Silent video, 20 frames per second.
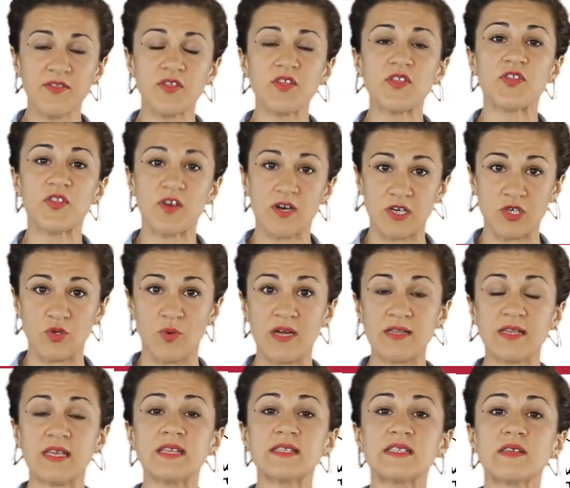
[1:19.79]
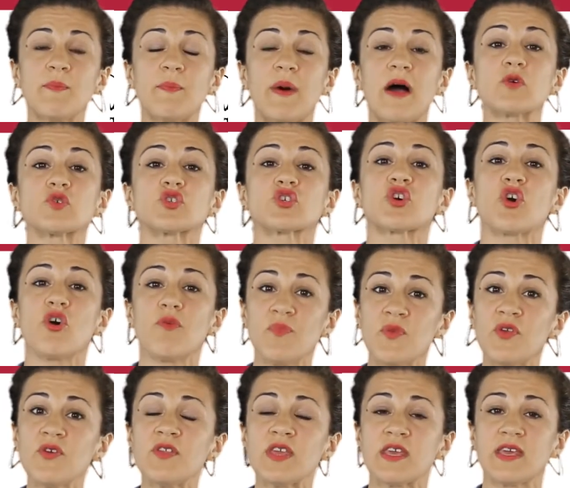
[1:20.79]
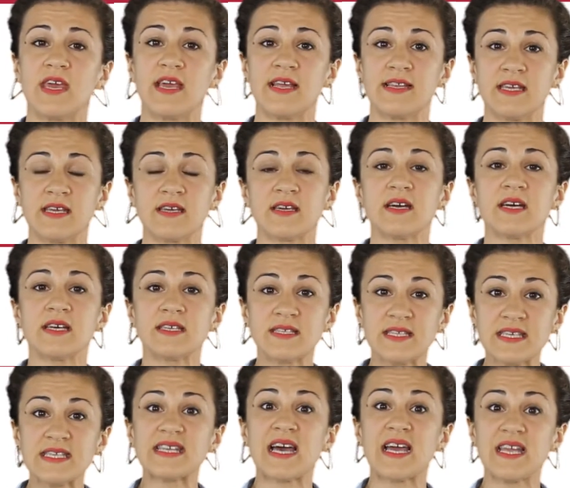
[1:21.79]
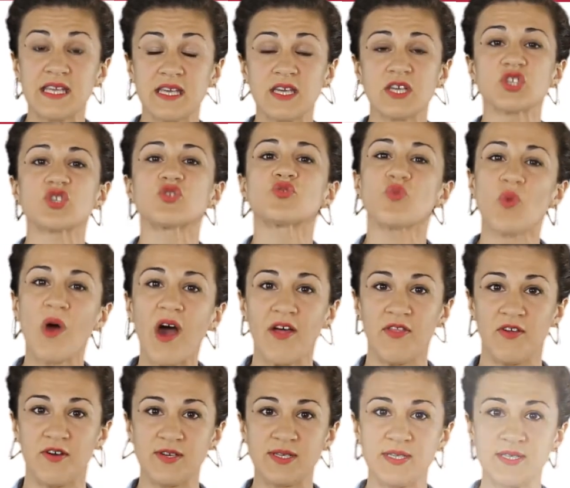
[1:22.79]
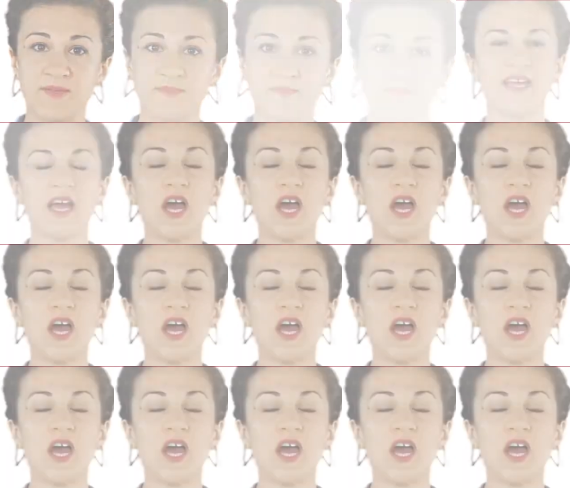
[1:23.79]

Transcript: the third one is about communicating these ideas to others.